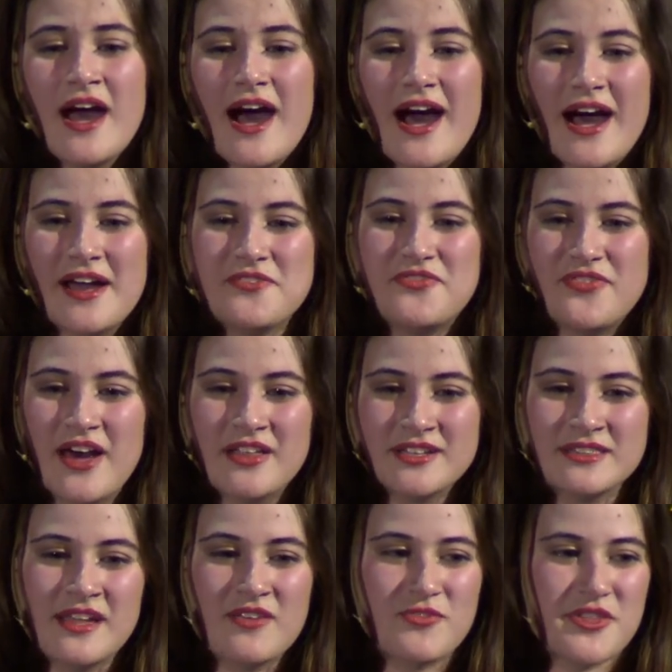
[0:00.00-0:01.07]
I fell
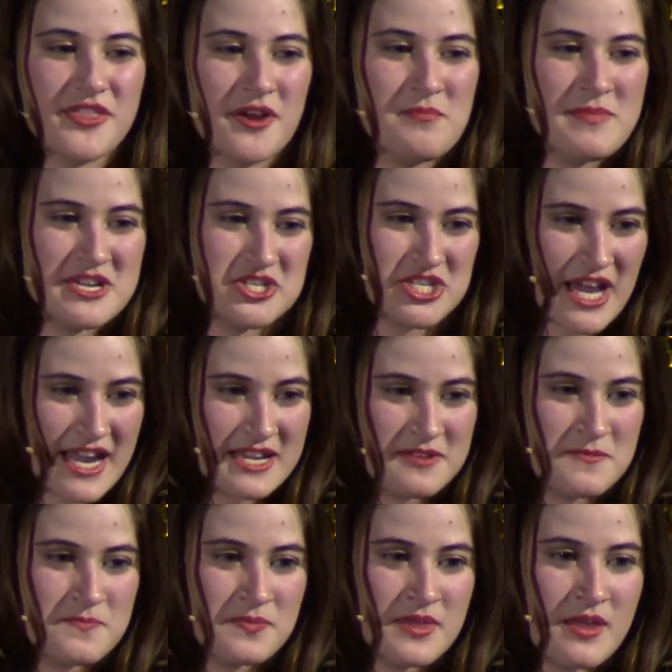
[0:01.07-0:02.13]
in love with our mission.
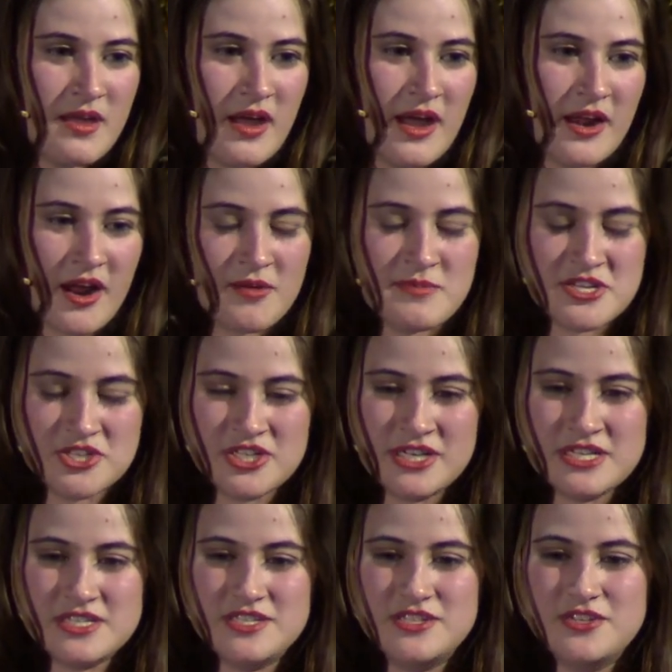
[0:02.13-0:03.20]
And our mission
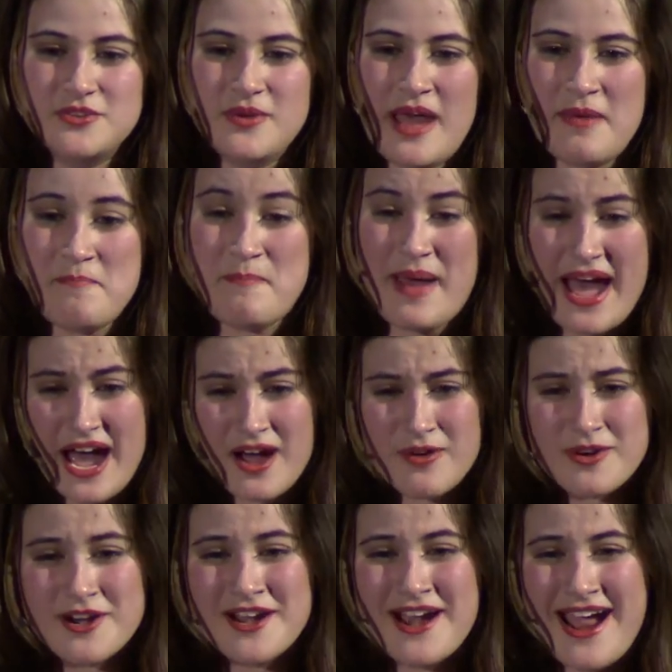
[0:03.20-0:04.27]
is to
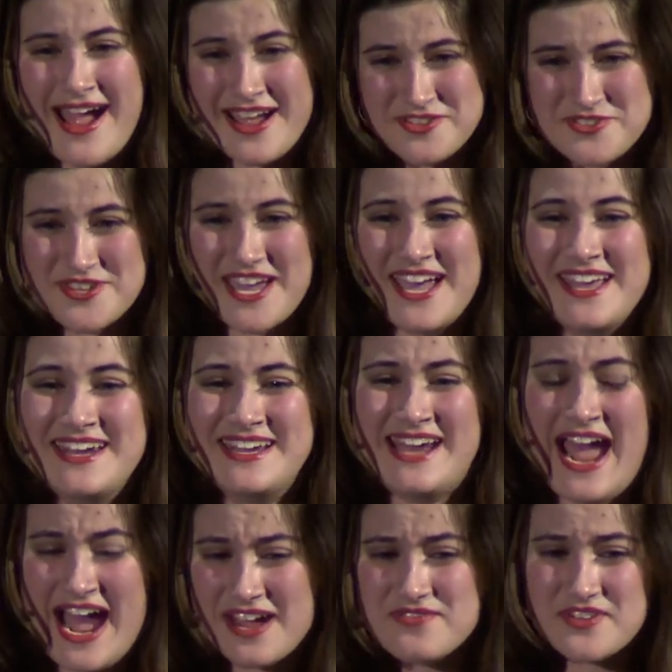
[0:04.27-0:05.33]
empower, educate, and
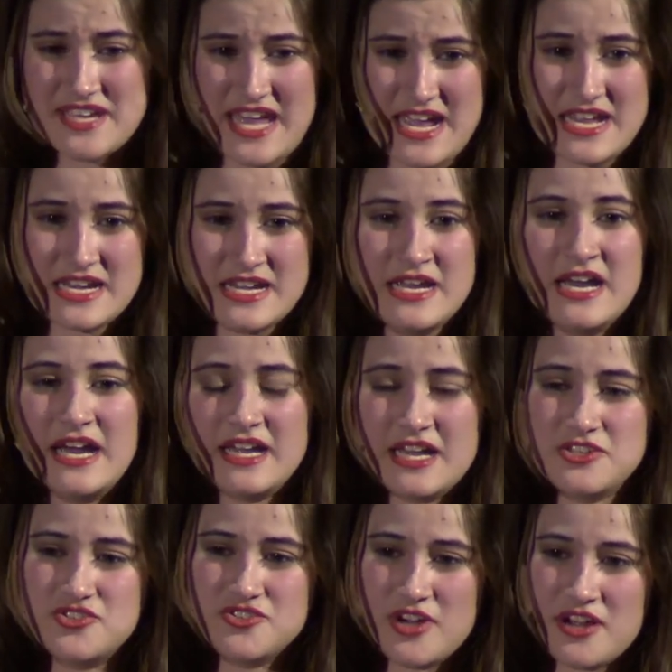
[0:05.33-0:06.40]
advocate
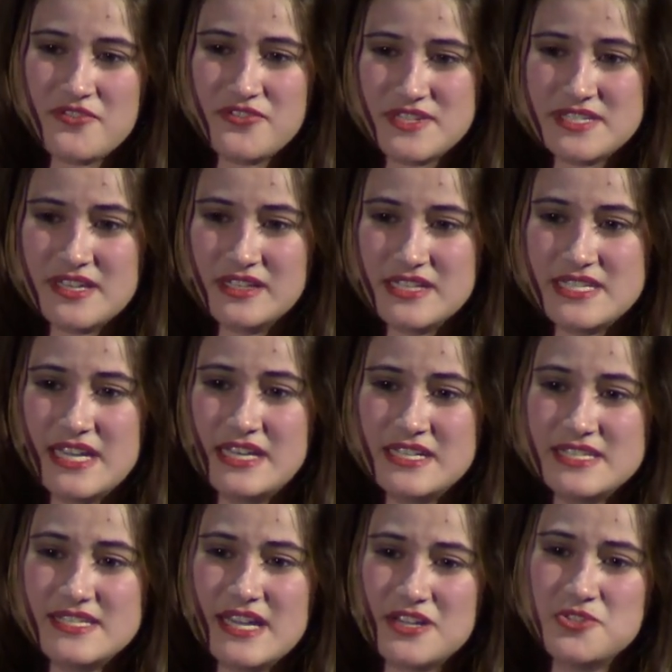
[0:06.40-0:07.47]
against drug
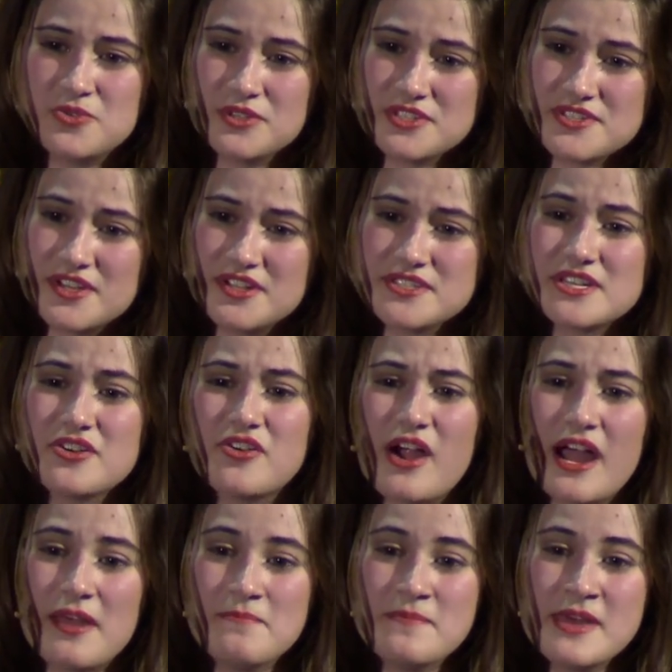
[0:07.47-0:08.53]
facilitated sexual assault and
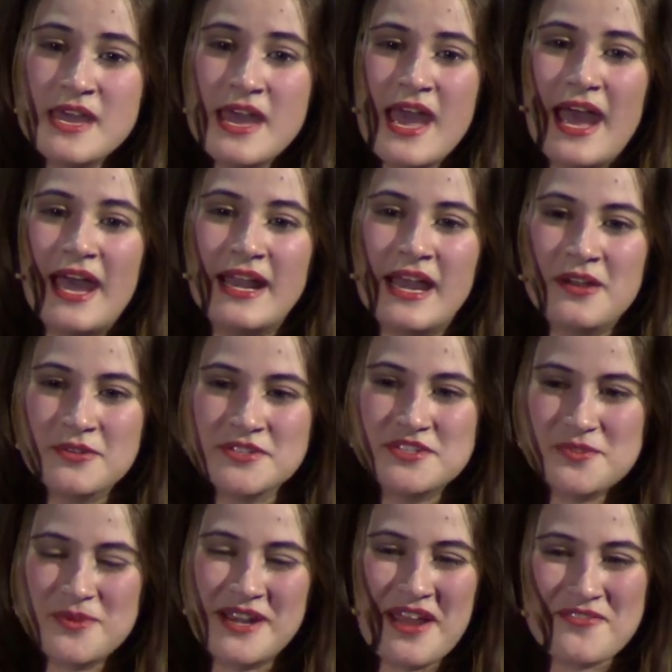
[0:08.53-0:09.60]
crime and I will
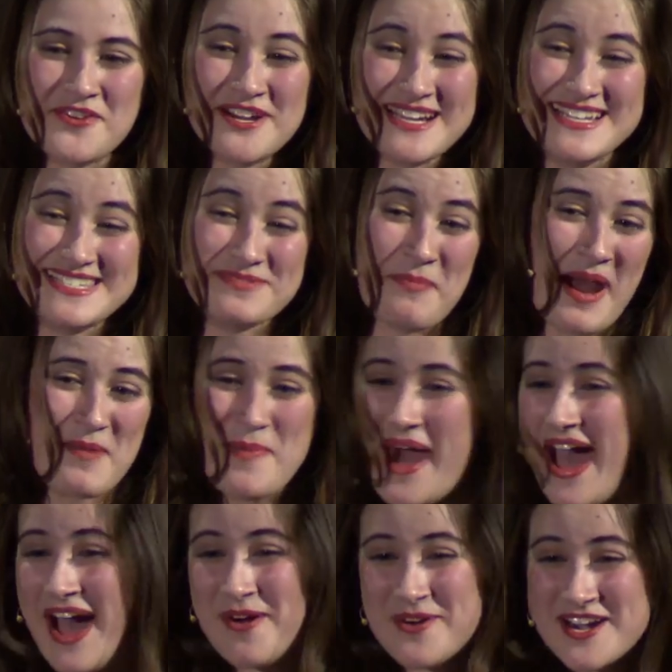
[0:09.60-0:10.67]
do whatever it is in my
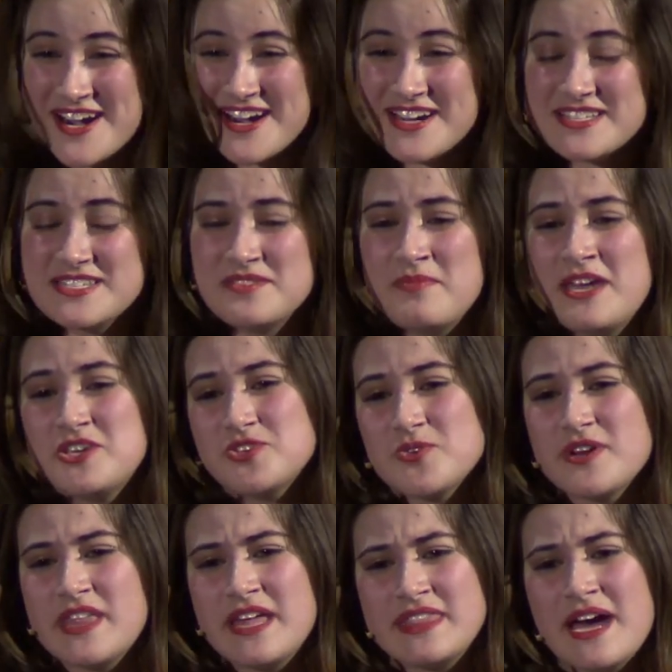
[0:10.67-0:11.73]
power to make
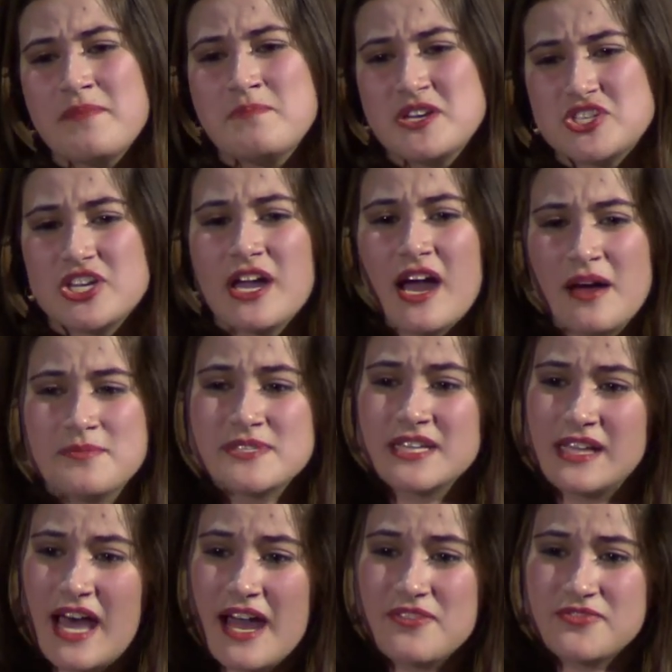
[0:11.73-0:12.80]
sure that that mission comes
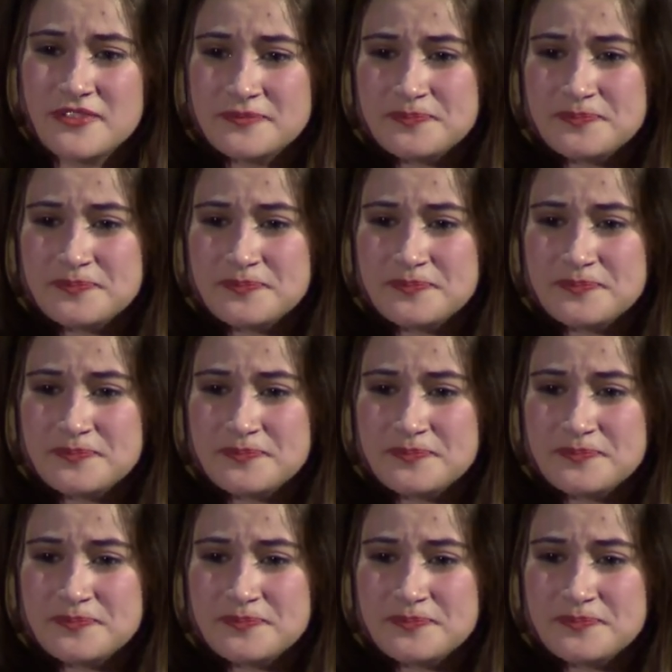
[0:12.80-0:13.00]
alive.